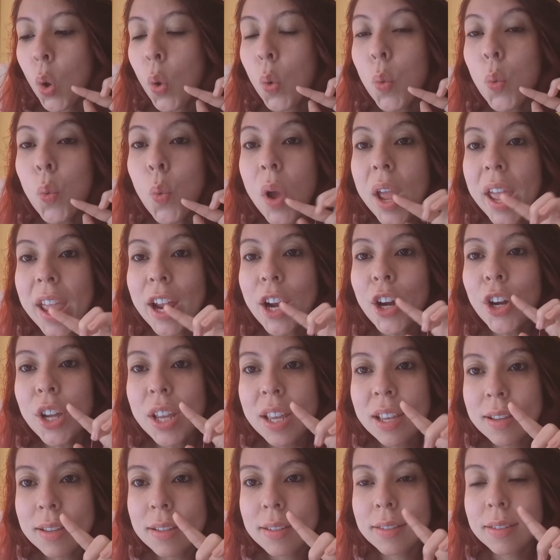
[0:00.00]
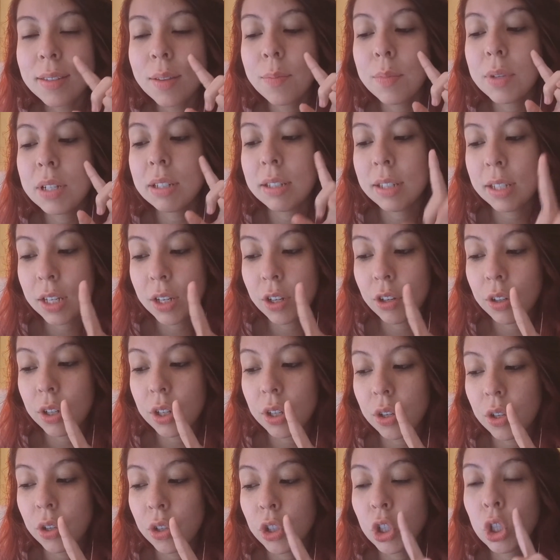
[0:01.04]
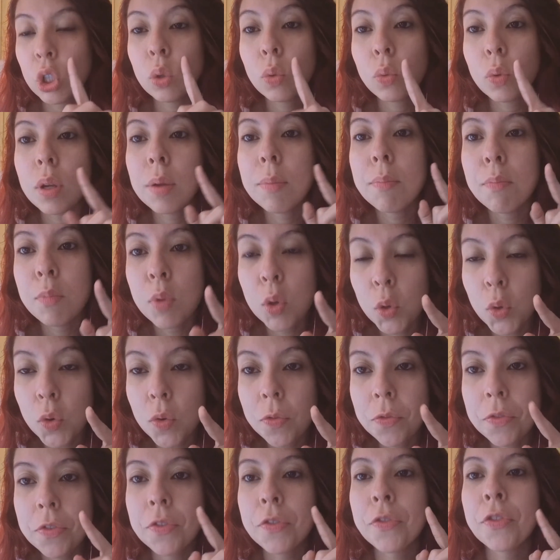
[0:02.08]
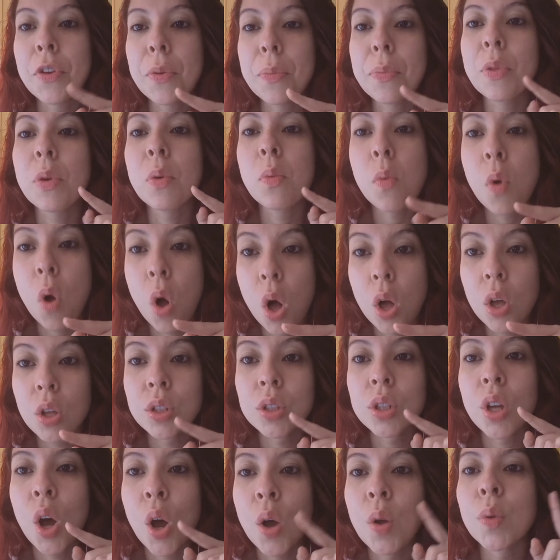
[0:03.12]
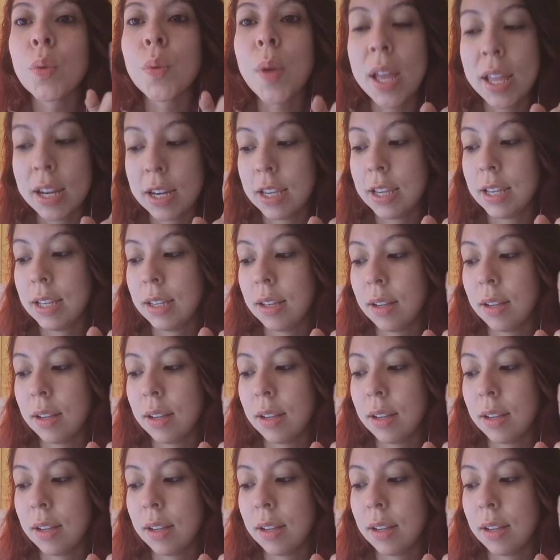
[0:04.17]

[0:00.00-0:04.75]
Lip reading: where is the material you removed from the walls already?